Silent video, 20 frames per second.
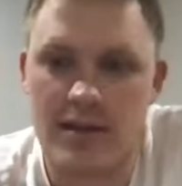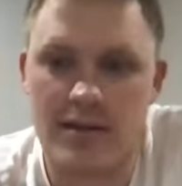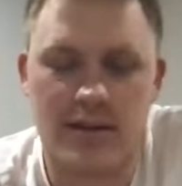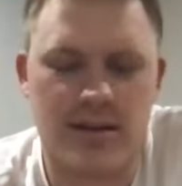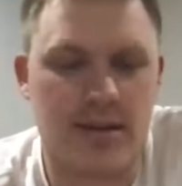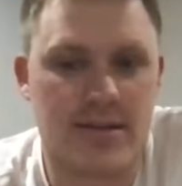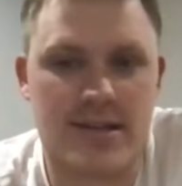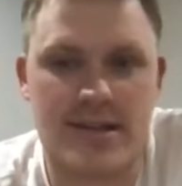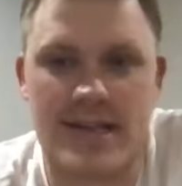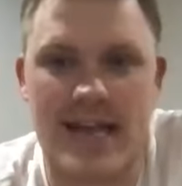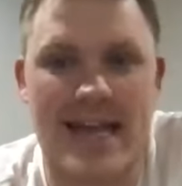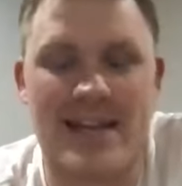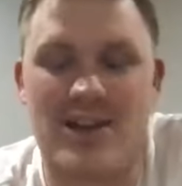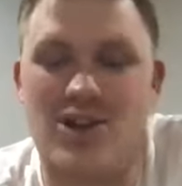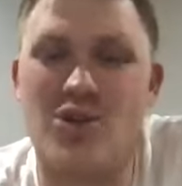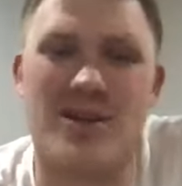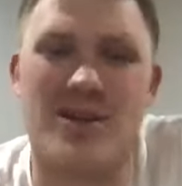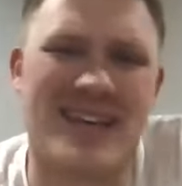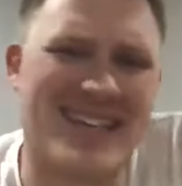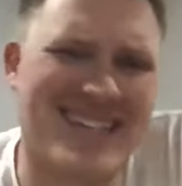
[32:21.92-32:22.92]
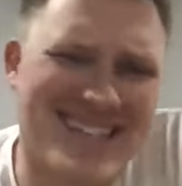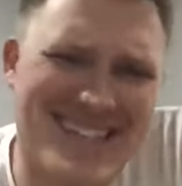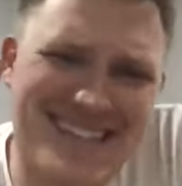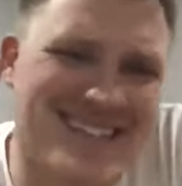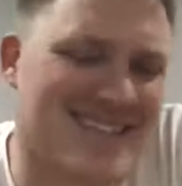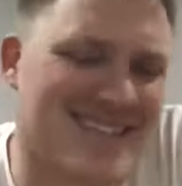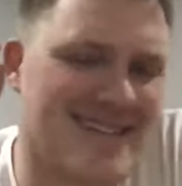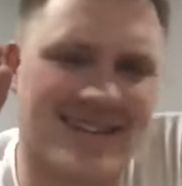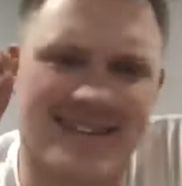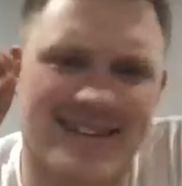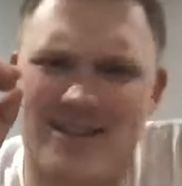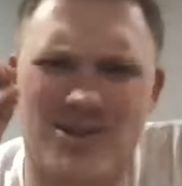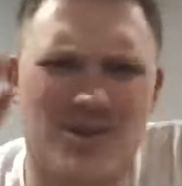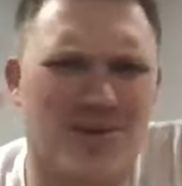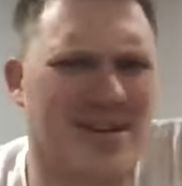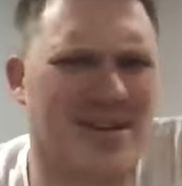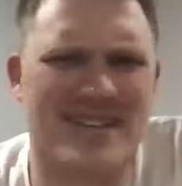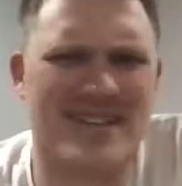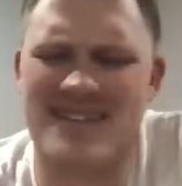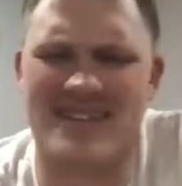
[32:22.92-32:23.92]
do it consistently. Do
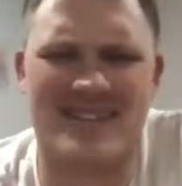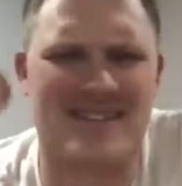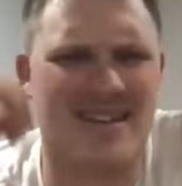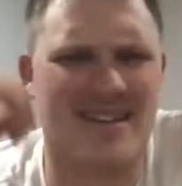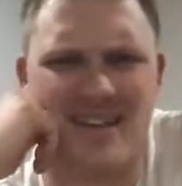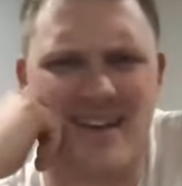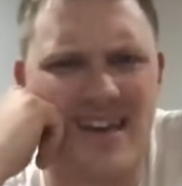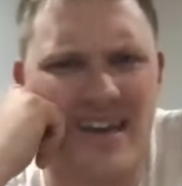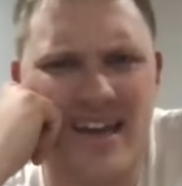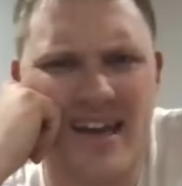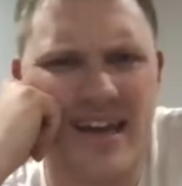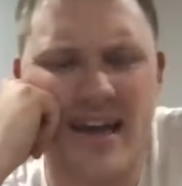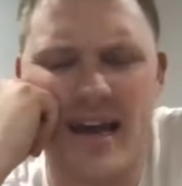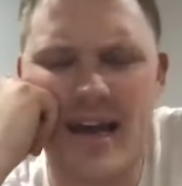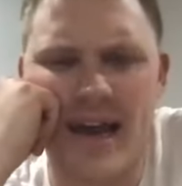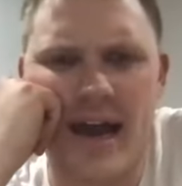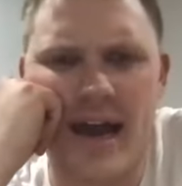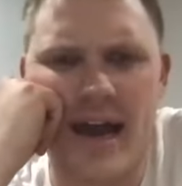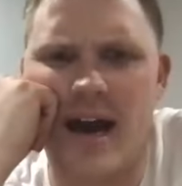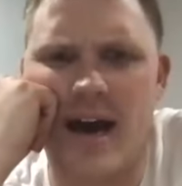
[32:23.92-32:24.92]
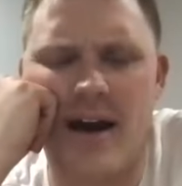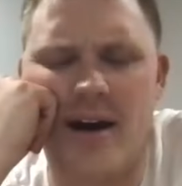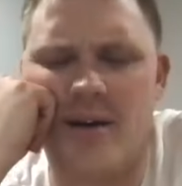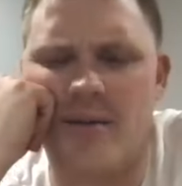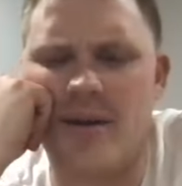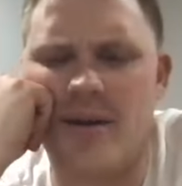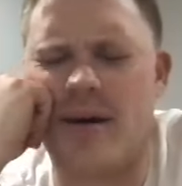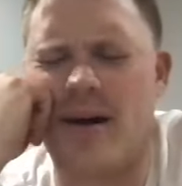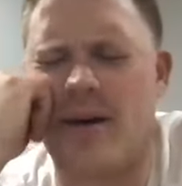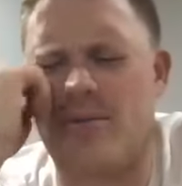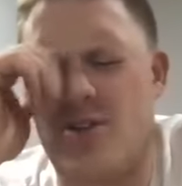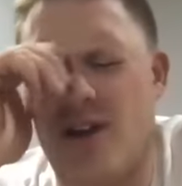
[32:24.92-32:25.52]
it consistently. I'm